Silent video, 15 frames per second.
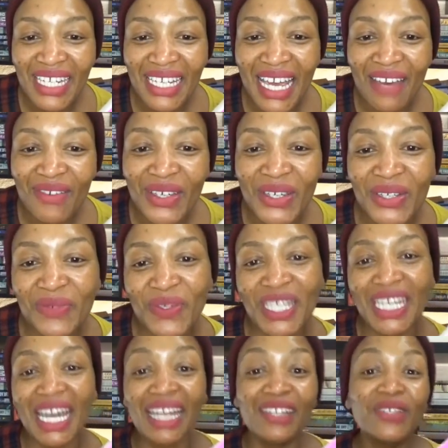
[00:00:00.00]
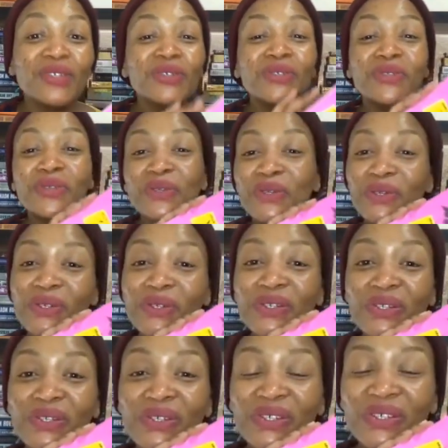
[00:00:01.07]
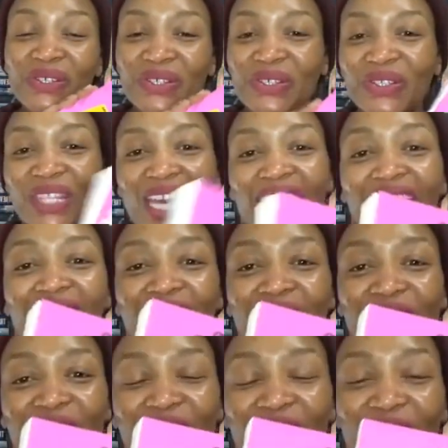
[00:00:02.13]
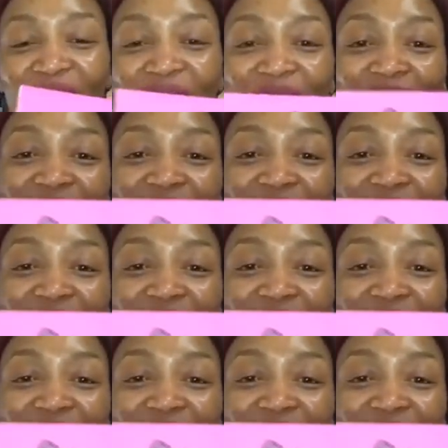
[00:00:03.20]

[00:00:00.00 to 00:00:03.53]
Have a good weekend. You too. Thank you.